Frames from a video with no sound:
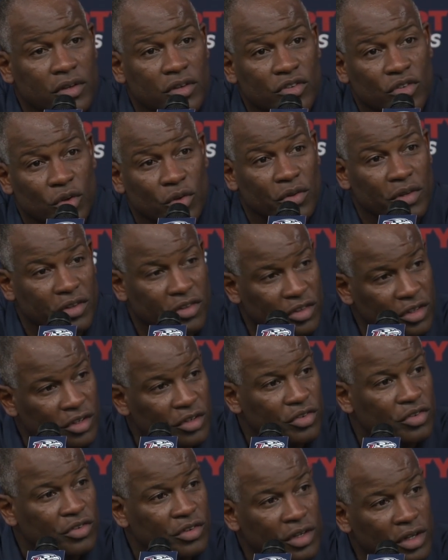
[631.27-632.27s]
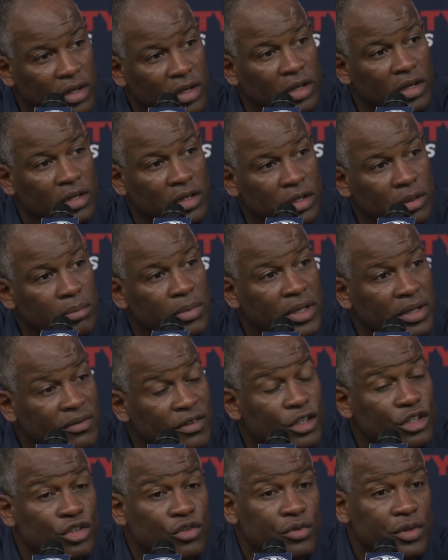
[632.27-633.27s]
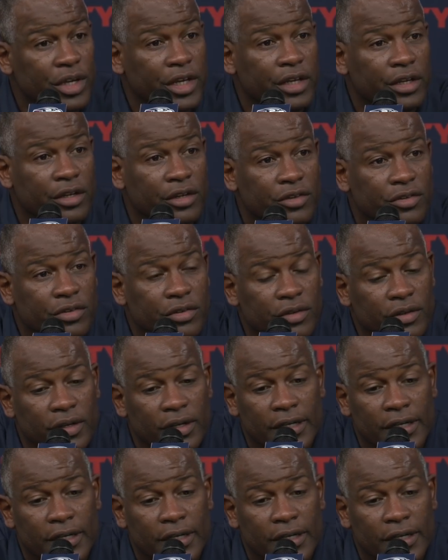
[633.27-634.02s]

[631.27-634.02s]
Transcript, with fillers: So this is still a little bit of a uniqueness